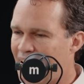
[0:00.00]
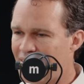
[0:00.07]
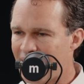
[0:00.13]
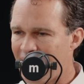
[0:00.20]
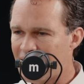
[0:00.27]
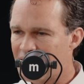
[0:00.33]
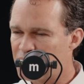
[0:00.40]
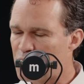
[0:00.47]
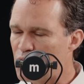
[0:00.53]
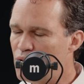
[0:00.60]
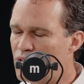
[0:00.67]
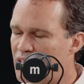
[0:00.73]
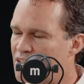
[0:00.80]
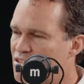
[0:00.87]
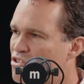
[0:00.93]
And that
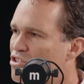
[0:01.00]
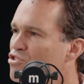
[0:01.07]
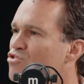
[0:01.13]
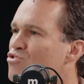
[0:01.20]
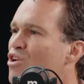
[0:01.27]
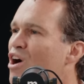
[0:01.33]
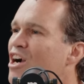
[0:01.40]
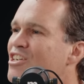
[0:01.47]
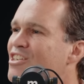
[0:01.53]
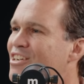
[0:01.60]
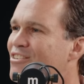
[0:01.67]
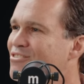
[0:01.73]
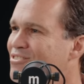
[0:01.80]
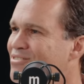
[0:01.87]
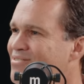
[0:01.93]
beauty is
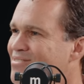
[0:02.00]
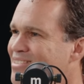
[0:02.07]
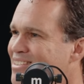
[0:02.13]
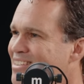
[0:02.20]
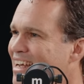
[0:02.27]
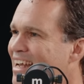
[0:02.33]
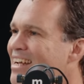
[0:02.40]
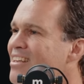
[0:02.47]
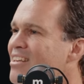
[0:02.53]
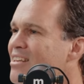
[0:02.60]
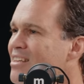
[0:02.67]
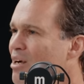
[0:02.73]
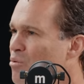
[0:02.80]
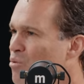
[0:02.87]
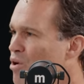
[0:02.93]
destructive.
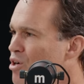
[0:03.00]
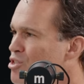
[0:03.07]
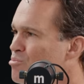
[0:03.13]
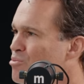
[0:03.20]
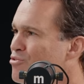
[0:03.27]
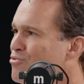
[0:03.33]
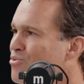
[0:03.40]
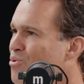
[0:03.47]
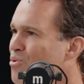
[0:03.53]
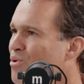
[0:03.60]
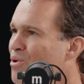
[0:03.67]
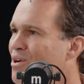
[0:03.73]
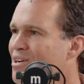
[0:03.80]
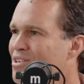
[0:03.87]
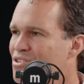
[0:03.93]
Anything that was
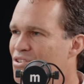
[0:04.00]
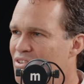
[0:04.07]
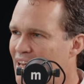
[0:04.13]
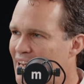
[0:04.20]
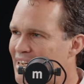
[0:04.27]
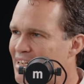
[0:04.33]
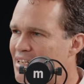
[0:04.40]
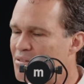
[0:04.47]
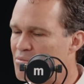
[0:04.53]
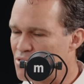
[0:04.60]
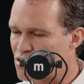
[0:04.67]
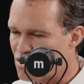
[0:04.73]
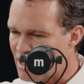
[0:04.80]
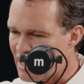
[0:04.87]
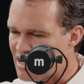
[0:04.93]
before, so that it can
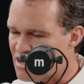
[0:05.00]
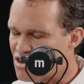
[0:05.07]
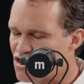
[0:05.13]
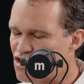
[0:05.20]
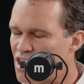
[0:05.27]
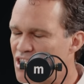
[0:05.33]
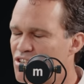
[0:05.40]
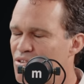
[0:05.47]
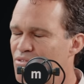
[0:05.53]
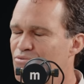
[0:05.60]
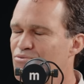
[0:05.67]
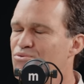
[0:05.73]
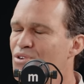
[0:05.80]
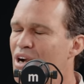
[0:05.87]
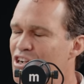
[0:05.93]
create such a
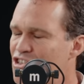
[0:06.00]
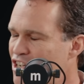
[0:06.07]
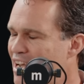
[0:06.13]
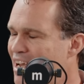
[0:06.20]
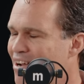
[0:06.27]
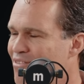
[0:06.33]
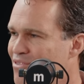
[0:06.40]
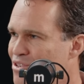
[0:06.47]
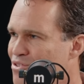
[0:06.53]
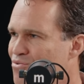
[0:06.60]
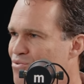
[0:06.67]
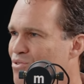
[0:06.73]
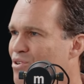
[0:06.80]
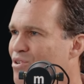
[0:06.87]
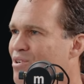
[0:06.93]
fresh canvas
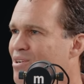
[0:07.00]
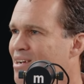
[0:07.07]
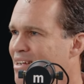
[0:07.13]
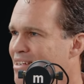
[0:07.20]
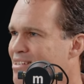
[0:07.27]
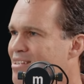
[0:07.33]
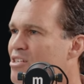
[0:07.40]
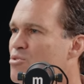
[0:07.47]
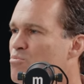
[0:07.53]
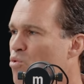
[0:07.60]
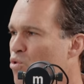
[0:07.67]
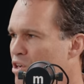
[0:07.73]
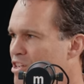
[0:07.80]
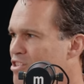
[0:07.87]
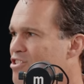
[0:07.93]
for this
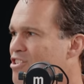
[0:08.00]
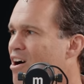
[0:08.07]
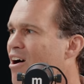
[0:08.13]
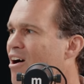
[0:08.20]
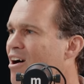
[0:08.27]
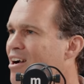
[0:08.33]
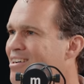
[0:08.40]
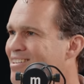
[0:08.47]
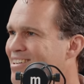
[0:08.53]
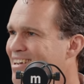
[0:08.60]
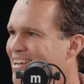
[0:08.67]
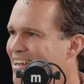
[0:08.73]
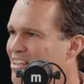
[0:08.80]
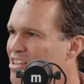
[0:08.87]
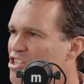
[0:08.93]
morning's dawn
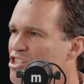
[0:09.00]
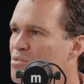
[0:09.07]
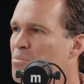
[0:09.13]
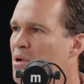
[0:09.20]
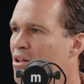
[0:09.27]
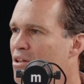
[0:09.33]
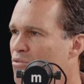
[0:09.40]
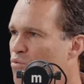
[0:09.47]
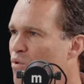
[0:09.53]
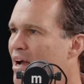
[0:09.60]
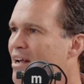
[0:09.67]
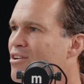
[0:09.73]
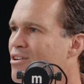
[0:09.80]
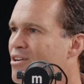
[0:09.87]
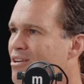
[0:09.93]
and the smell of
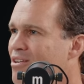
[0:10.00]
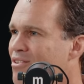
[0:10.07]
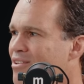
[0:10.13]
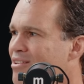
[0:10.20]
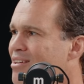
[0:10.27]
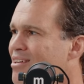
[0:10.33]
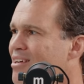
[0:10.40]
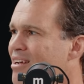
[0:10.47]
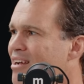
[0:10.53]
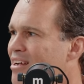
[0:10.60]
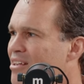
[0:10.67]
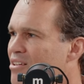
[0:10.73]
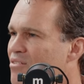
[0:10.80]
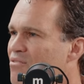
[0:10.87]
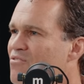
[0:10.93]
wet earth
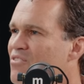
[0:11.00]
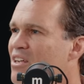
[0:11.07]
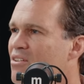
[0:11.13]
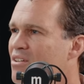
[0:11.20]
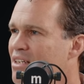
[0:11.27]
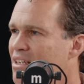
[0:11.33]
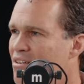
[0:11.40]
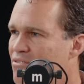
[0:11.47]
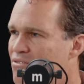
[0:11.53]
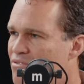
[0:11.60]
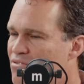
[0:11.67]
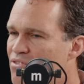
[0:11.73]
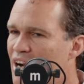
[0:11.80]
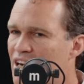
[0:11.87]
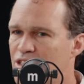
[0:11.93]
and the feeling of
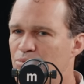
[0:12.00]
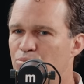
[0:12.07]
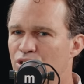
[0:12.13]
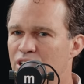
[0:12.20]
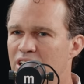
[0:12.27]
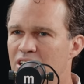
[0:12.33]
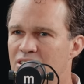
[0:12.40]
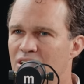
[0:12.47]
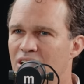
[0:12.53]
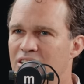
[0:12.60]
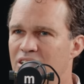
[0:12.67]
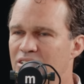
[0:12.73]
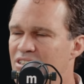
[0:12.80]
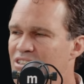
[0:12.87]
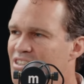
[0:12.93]
fresh breeze
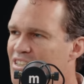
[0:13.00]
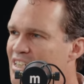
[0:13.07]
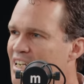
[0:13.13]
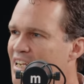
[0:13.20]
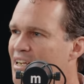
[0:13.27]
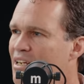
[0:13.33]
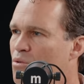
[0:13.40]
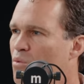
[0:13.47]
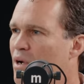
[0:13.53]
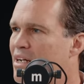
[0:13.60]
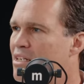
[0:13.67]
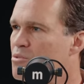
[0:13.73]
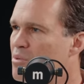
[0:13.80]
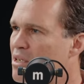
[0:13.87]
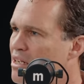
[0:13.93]
on your skin
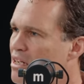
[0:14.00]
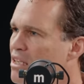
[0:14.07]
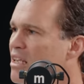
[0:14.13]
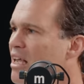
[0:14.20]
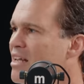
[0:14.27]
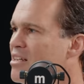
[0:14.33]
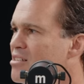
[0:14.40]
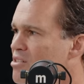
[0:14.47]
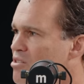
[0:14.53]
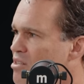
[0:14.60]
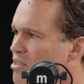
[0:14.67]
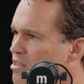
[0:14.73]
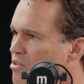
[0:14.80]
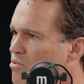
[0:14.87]
when it's been cleansed